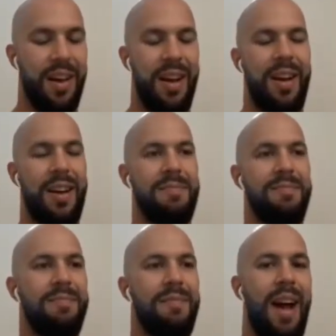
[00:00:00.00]

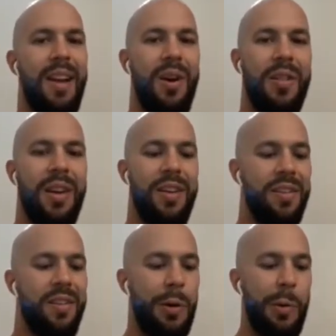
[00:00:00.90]
I know
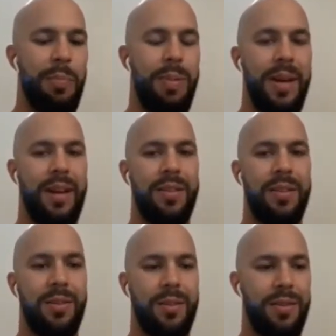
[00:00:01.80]
that you're big
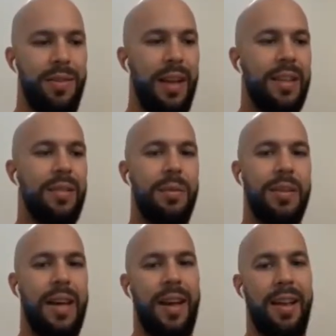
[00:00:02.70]
into flexible
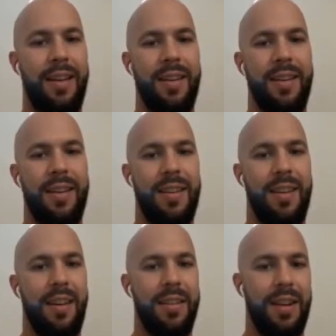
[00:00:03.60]
dieting,
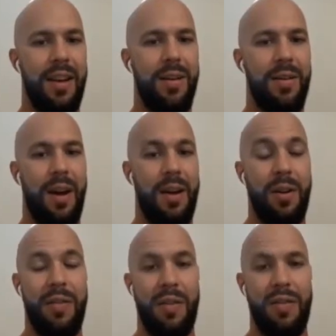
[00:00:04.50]
and I don't
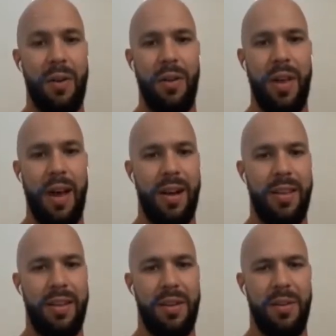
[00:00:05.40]
know if you follow that. I
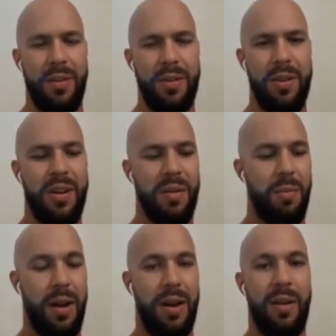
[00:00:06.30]
think you do,
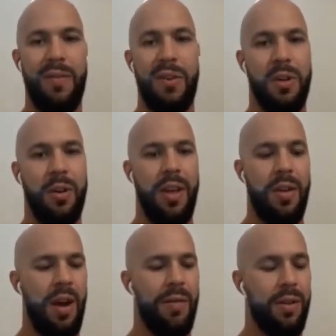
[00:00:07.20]
but I know for sure that
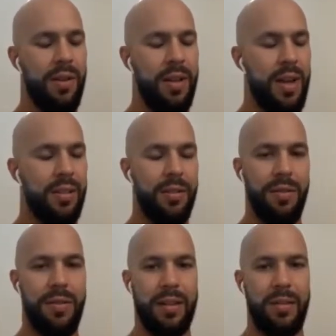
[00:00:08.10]
you have your clients do
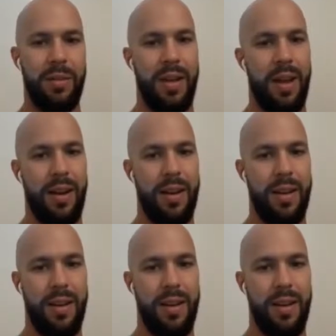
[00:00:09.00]
flexible dieting.